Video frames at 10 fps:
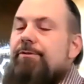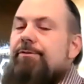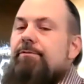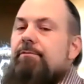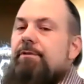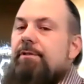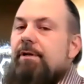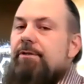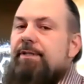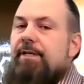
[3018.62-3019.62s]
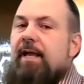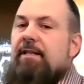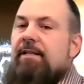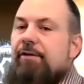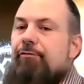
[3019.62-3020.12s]
there's, there's
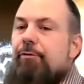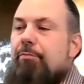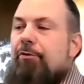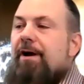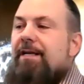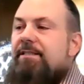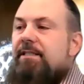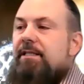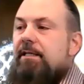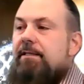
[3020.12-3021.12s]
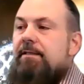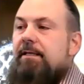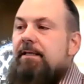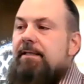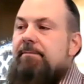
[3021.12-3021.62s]
again, different pricing
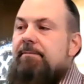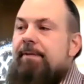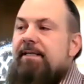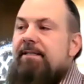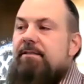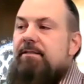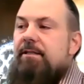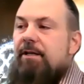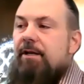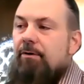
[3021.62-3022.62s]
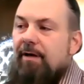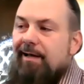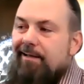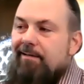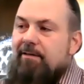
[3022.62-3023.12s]
uh, based, you know,
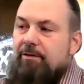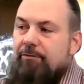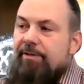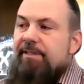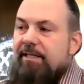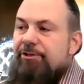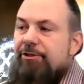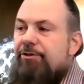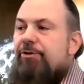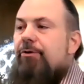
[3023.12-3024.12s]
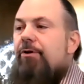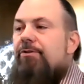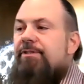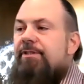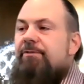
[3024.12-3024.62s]
like the reason I showed you all
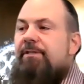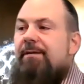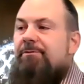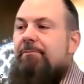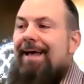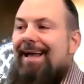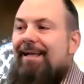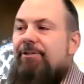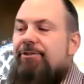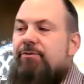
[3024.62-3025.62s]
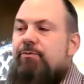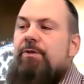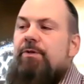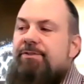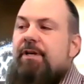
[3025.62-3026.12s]
those different types of packages
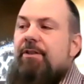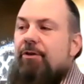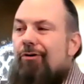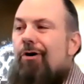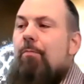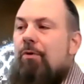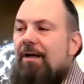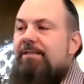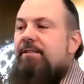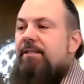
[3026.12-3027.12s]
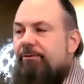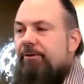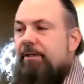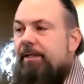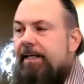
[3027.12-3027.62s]
was they're all priced different.